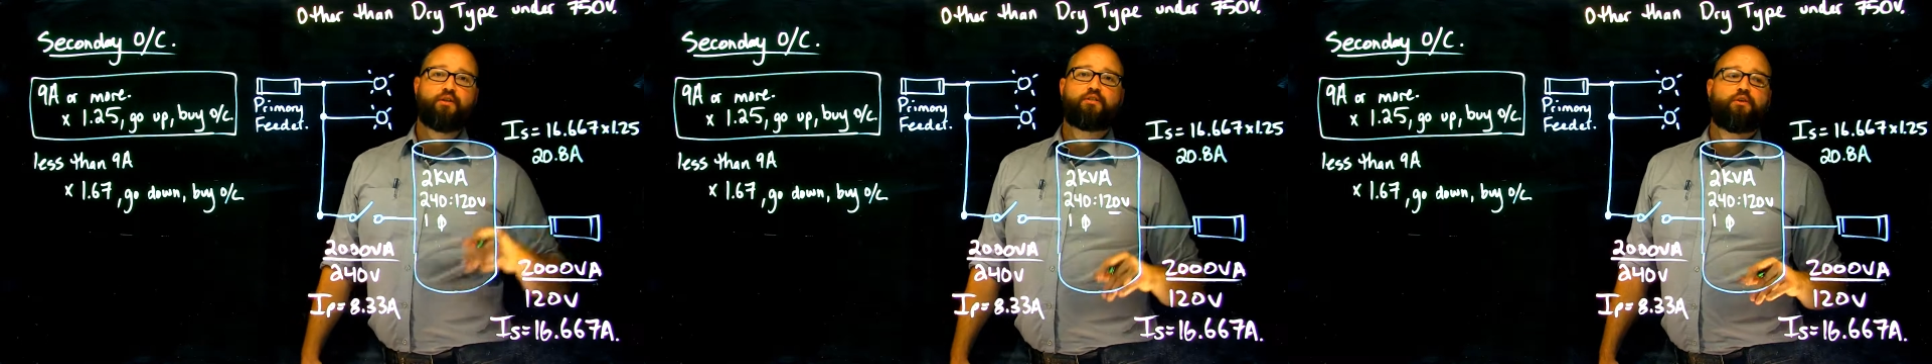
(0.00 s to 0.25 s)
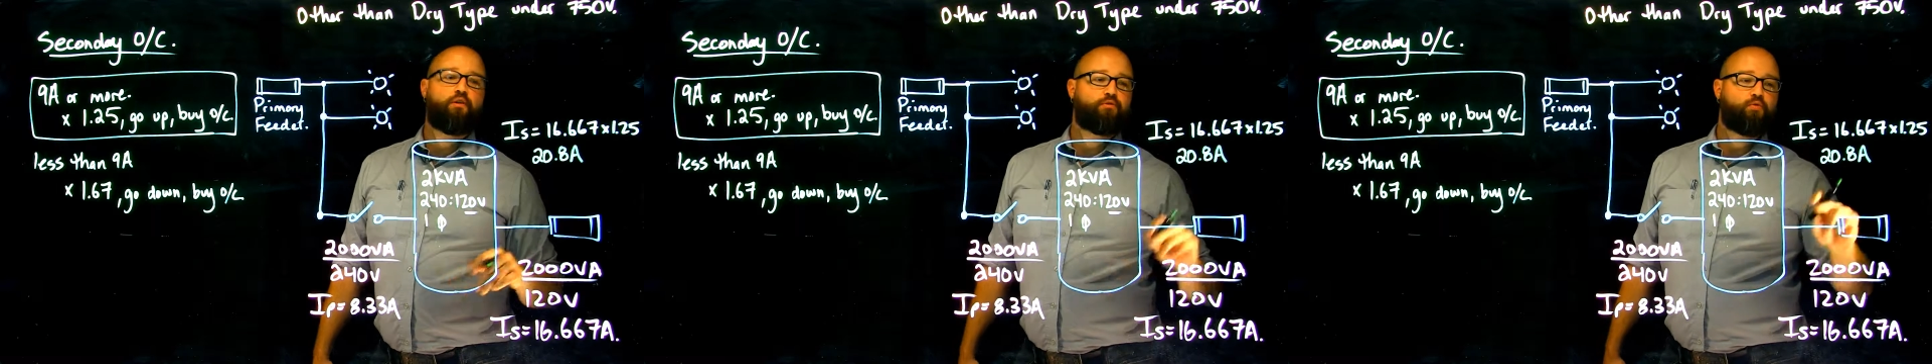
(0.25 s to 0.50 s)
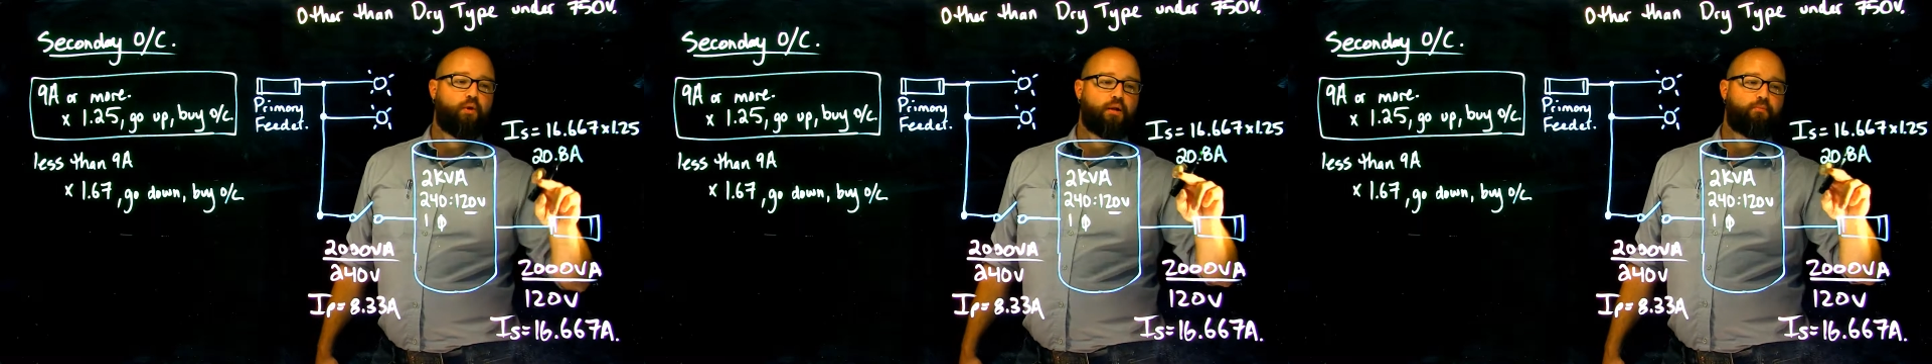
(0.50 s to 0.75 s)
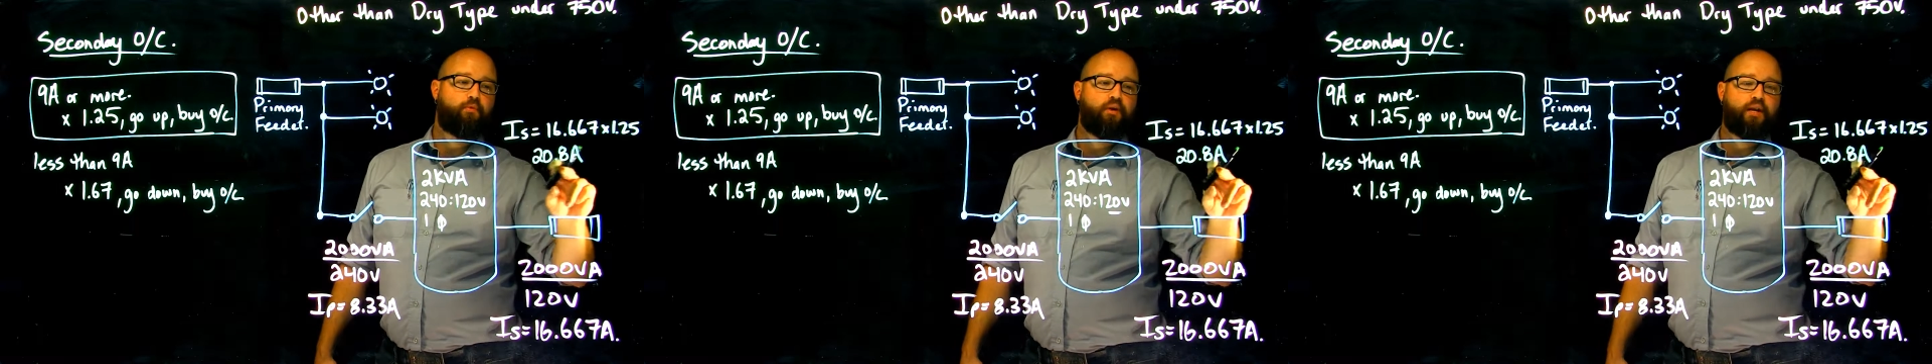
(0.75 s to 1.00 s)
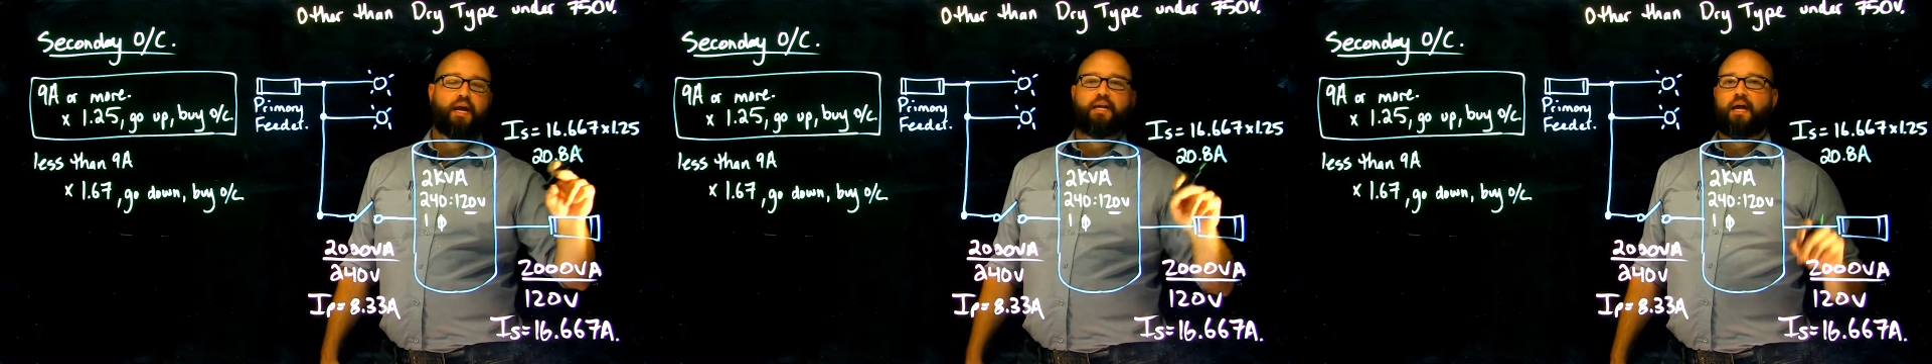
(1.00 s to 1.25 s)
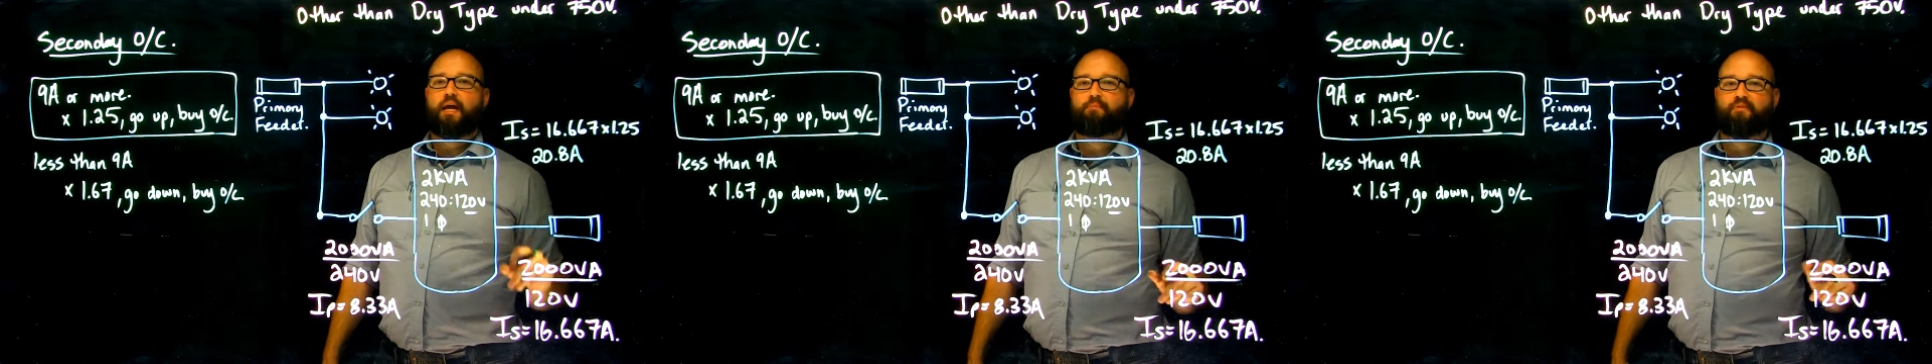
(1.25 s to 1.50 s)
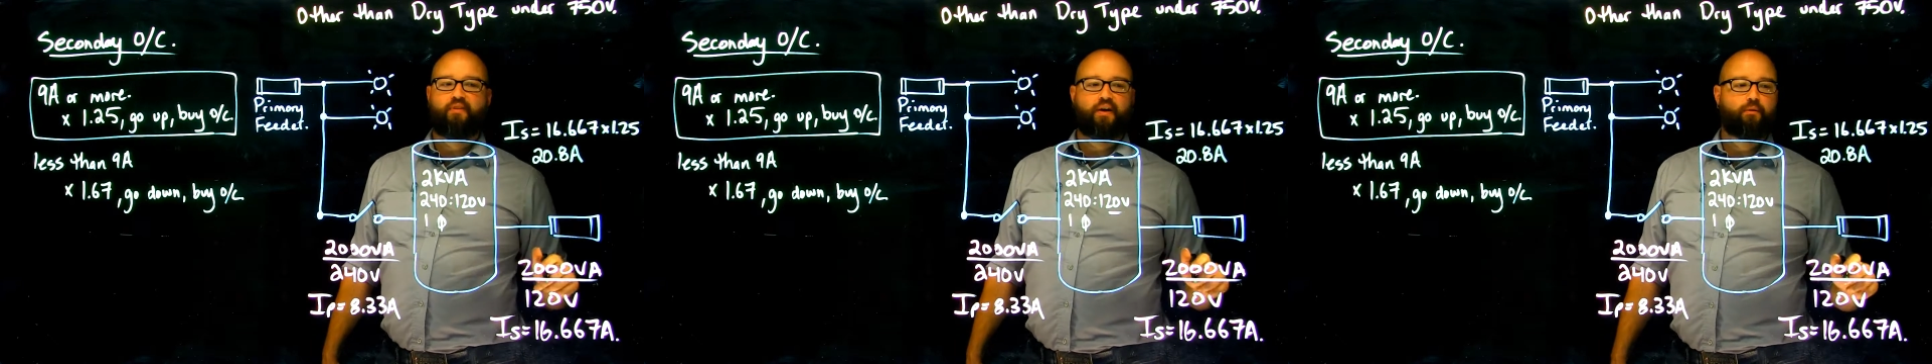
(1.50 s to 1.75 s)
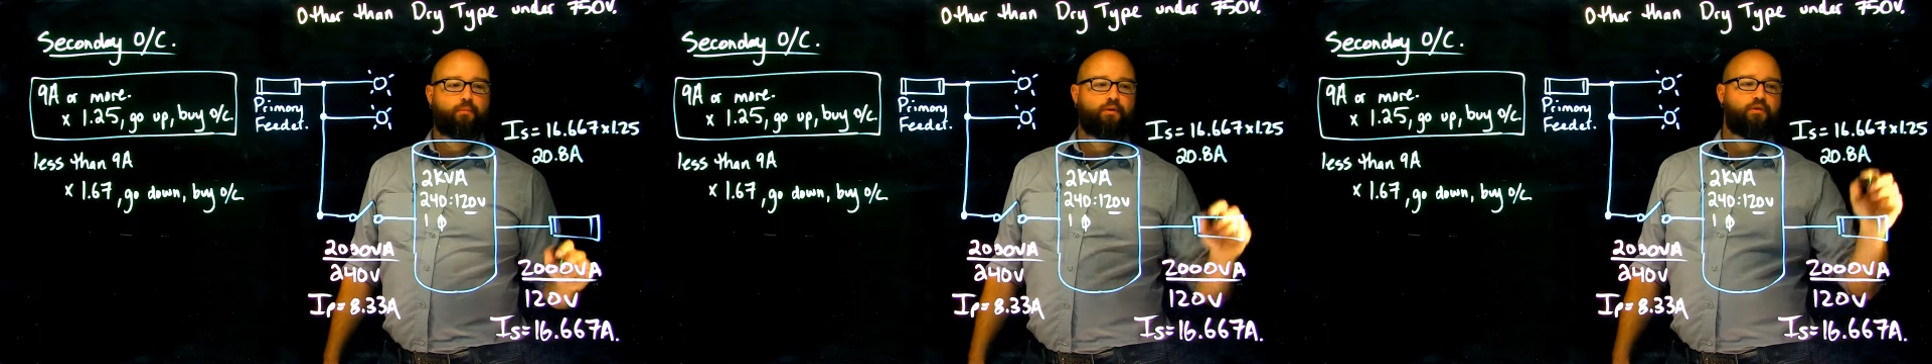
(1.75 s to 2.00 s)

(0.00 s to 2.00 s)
no 20.8 amp available,